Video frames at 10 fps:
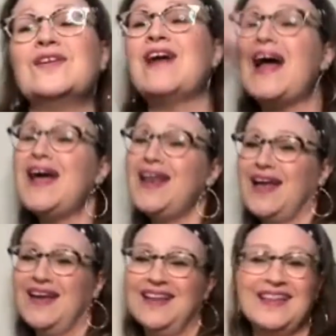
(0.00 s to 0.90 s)
Right
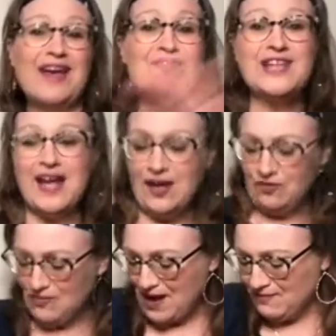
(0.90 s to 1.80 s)
hand,
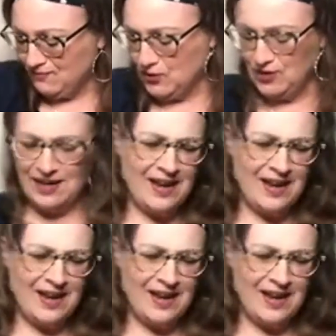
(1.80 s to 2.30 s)
right foot,